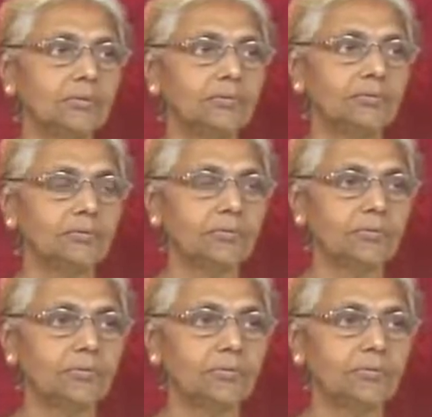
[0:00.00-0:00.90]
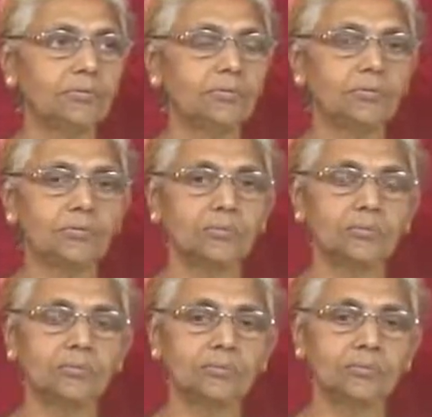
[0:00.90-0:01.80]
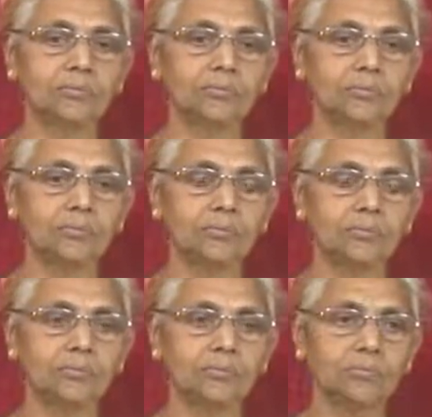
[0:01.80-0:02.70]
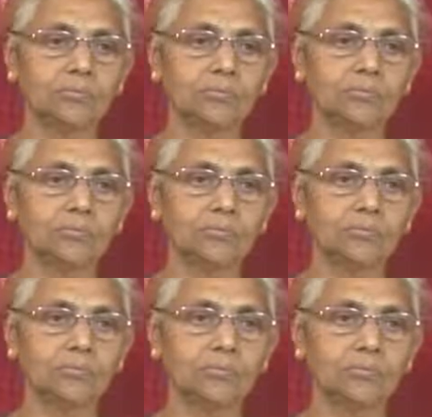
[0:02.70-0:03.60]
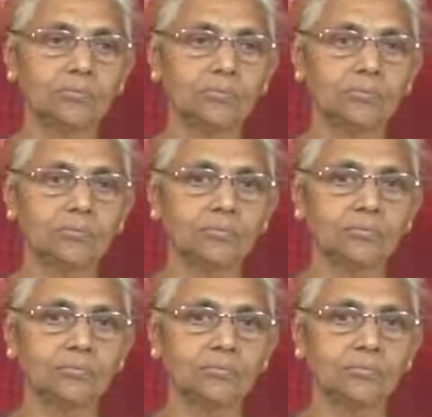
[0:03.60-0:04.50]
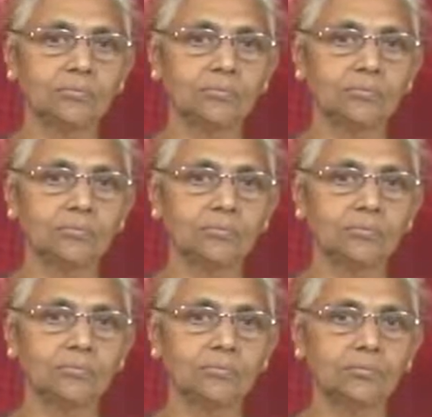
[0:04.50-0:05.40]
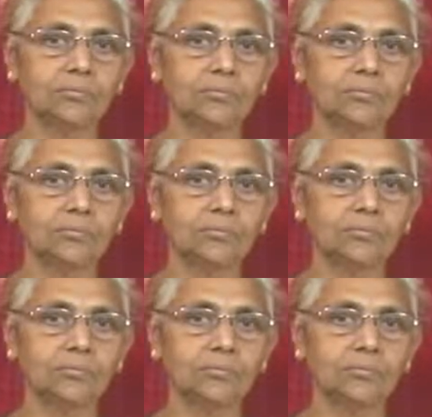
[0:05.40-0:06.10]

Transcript: (silent)